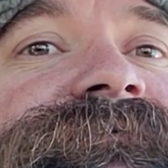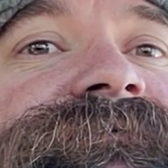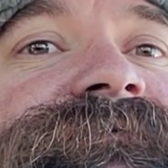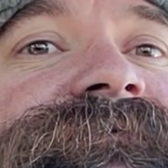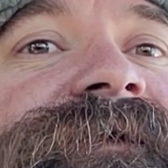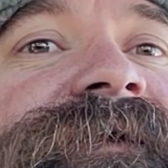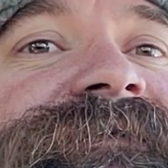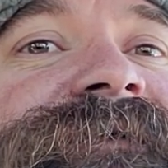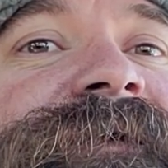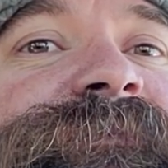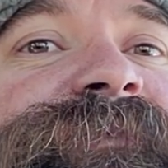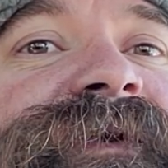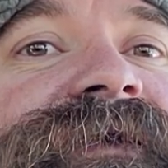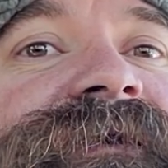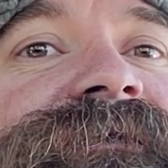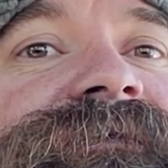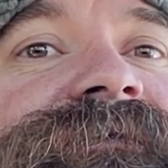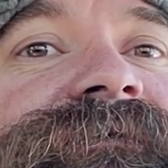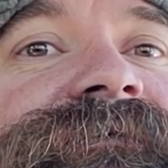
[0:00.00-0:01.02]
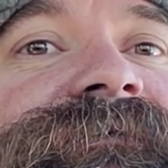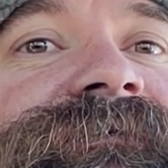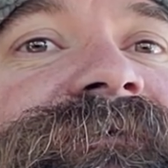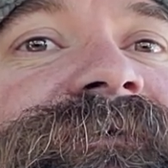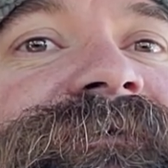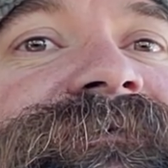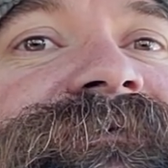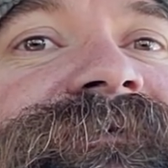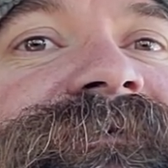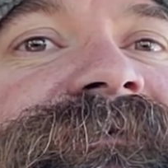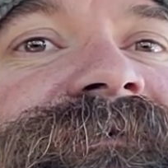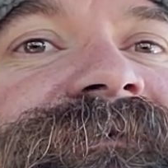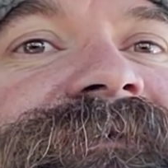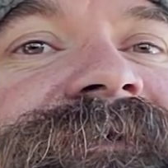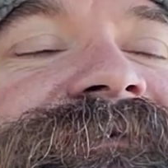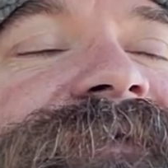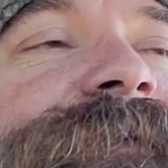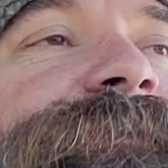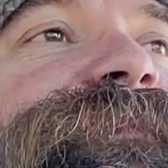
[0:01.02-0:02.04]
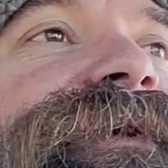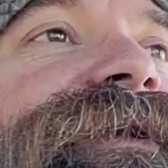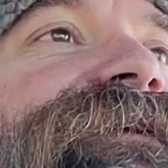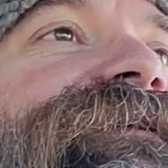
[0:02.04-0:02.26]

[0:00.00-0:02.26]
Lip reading: That's a bit. That's a bit.